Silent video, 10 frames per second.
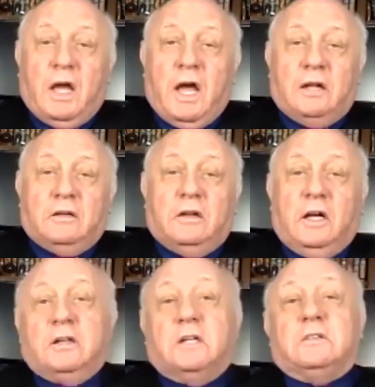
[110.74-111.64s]
And
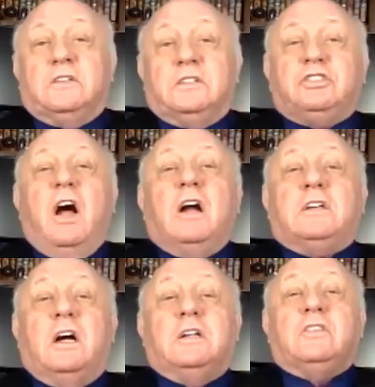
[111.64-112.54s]
the shock
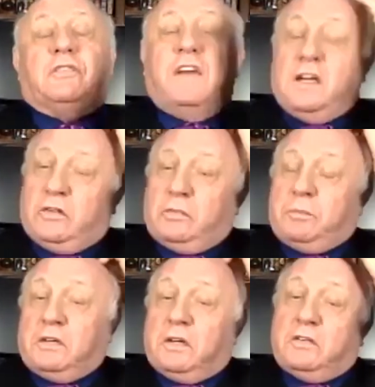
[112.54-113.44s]
on his face,
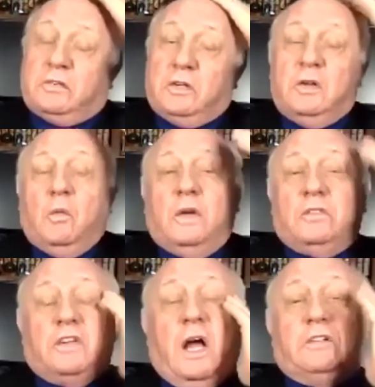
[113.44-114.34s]
because
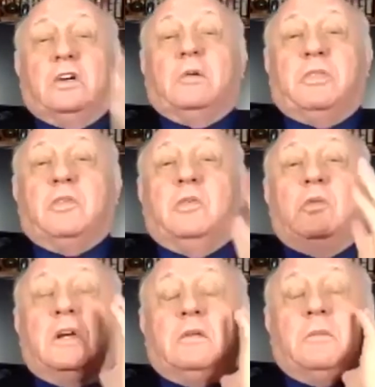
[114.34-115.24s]
once I took him through
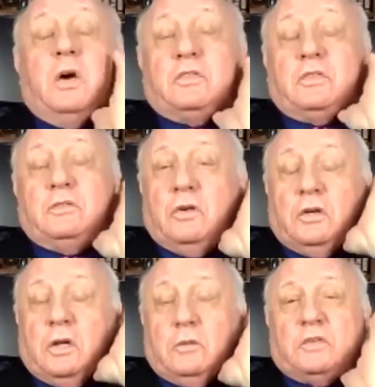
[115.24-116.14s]
what most
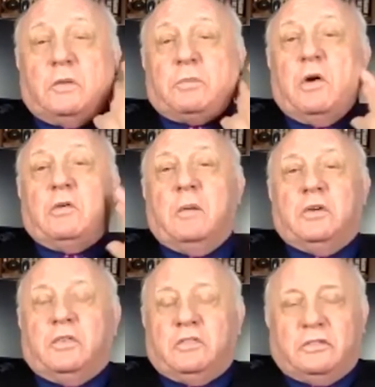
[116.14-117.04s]
neurolinguistic
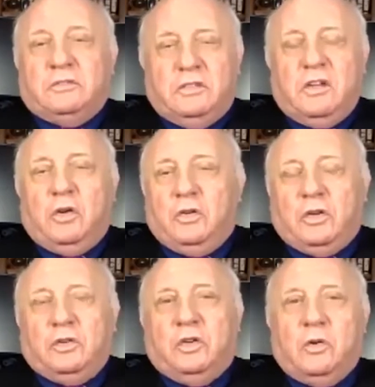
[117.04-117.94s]
programmers know you
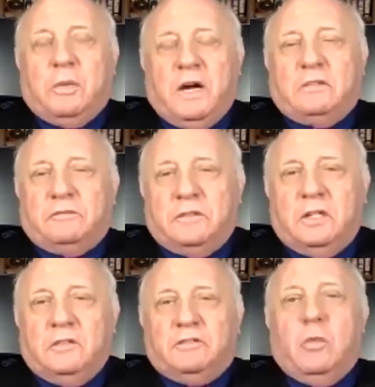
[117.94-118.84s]
can do about
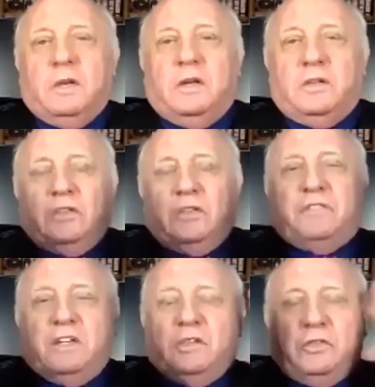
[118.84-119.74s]
phobias and
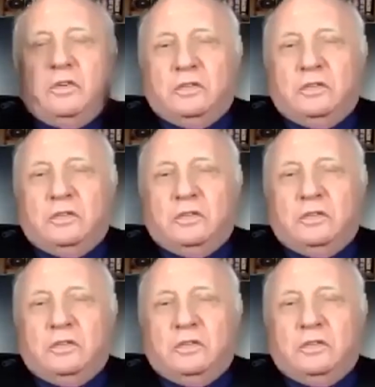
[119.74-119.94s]
fears.